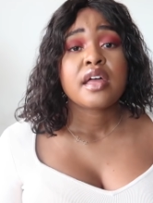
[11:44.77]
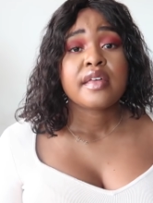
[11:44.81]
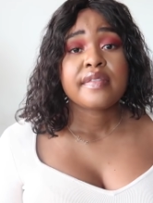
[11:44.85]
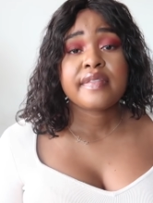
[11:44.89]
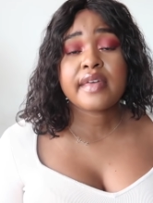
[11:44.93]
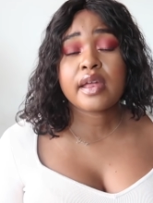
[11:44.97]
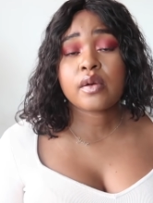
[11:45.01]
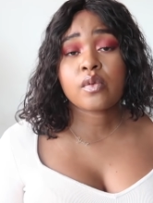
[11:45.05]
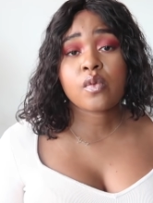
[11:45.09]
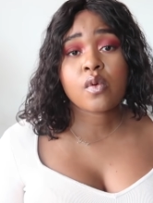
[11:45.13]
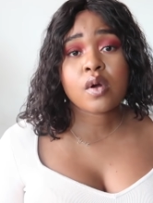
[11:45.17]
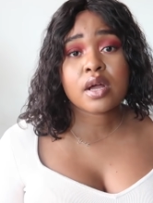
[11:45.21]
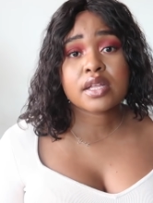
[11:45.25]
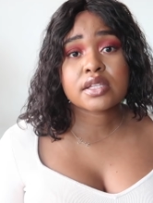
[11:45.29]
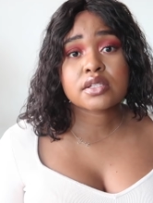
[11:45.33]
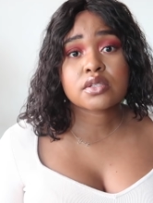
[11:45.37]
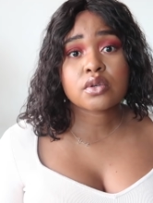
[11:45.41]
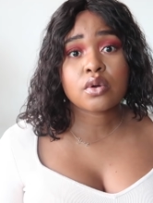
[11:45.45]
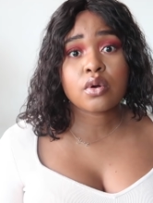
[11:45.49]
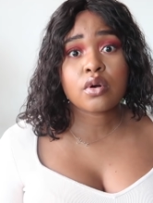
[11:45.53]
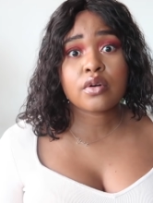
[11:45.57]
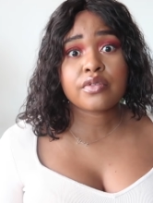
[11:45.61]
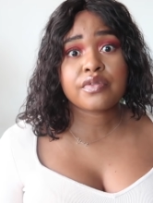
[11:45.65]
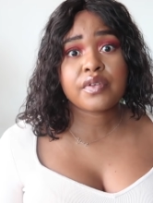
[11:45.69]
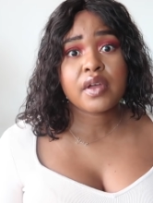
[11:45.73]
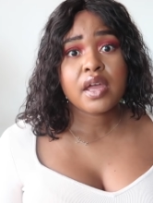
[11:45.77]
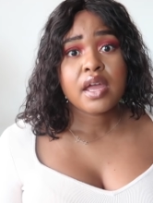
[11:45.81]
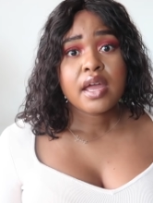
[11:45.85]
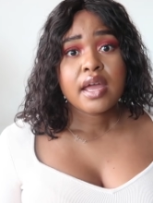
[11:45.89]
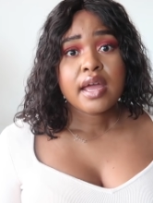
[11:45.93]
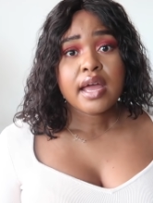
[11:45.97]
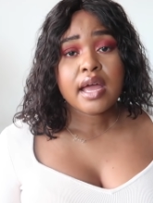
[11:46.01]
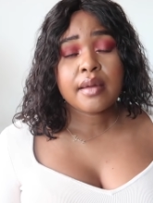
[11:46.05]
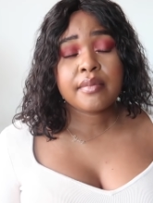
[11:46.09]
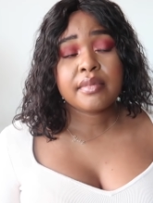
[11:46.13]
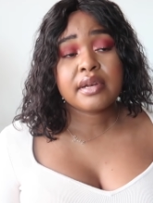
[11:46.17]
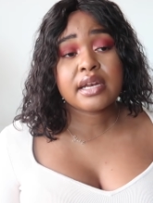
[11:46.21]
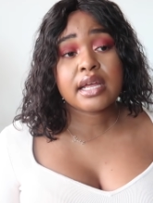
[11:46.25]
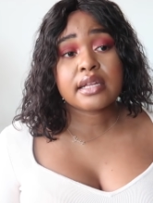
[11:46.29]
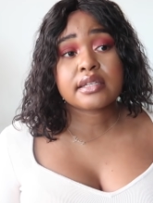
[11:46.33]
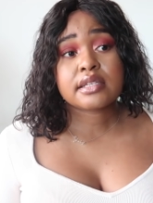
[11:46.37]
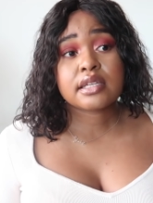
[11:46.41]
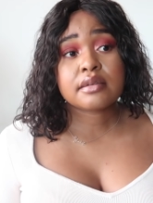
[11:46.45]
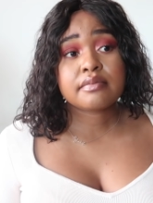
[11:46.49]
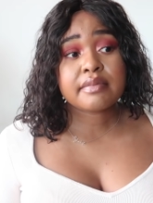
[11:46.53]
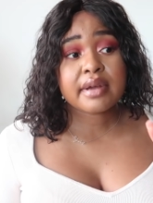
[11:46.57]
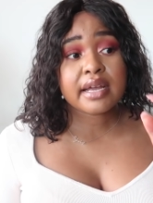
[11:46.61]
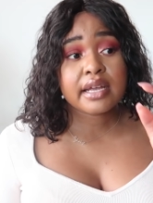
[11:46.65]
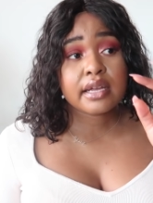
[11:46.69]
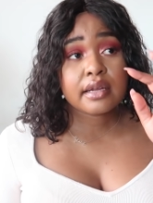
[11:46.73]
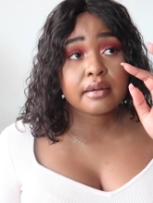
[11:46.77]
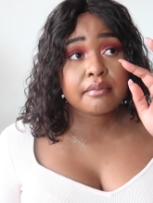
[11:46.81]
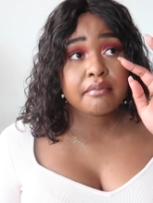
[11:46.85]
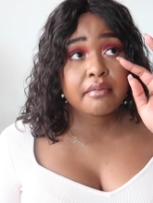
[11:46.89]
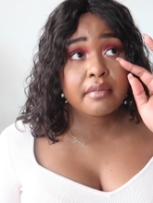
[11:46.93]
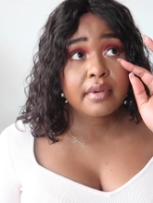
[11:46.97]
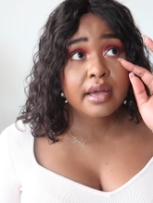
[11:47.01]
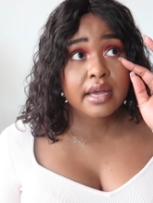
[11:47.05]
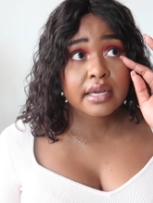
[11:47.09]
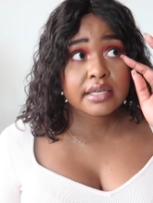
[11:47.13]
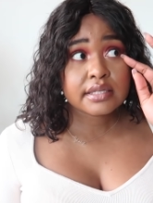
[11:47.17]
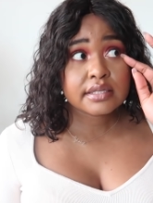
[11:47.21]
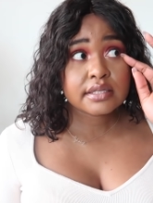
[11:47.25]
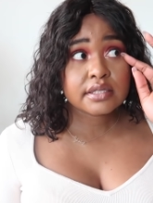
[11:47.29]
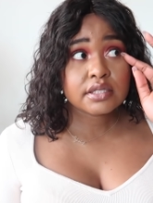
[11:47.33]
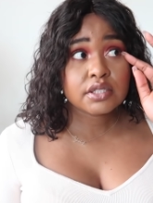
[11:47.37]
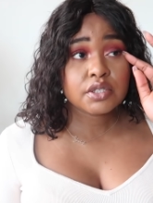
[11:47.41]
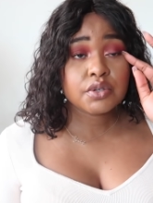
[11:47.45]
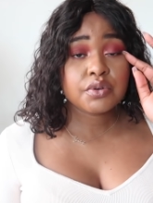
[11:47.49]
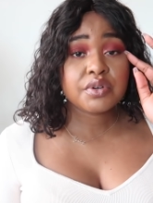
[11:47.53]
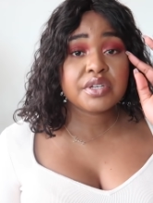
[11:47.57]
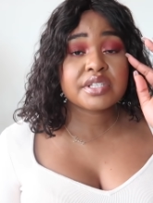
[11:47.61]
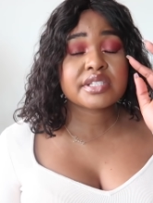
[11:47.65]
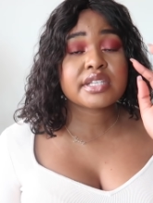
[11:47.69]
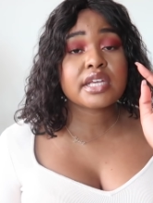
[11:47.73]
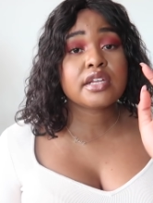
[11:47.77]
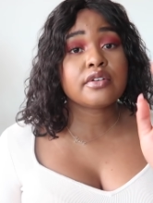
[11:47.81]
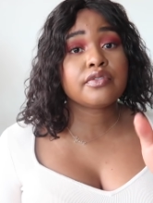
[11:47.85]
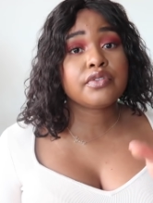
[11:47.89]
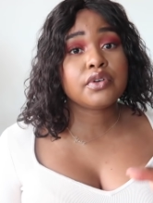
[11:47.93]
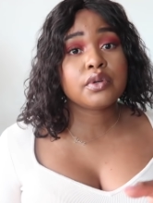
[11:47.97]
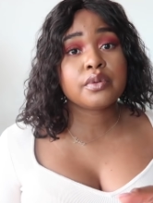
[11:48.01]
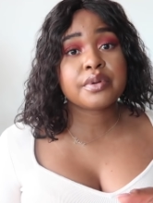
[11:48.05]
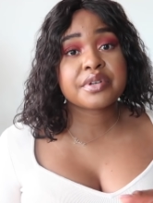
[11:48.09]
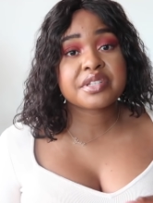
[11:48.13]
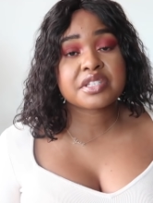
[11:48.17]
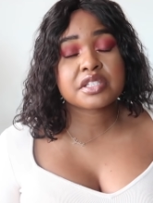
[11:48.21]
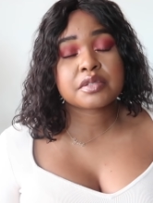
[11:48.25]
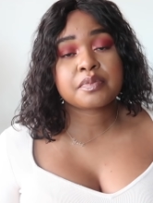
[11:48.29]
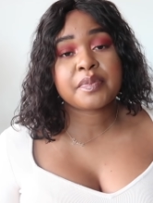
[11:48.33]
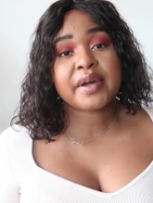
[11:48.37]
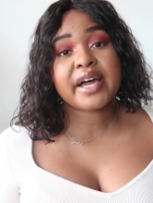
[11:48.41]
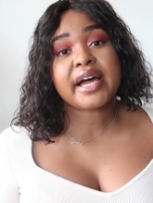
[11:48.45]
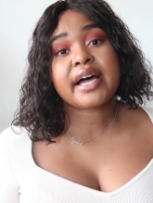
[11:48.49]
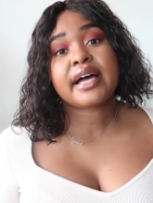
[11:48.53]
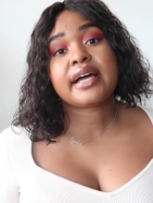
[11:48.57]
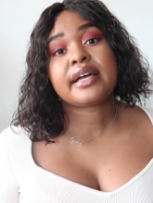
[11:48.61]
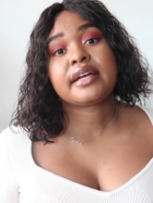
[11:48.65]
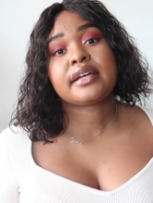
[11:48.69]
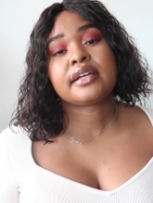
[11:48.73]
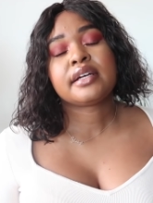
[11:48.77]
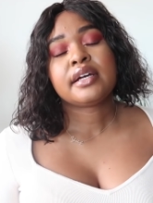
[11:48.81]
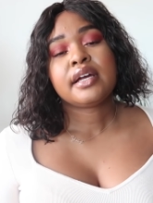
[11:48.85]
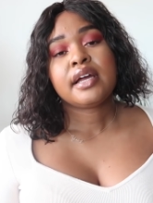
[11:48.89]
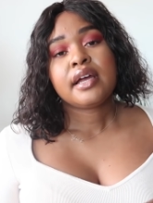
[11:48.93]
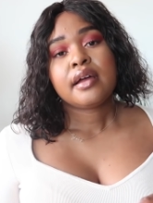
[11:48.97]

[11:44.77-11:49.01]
That once off. I mean, I did my, my series influenced by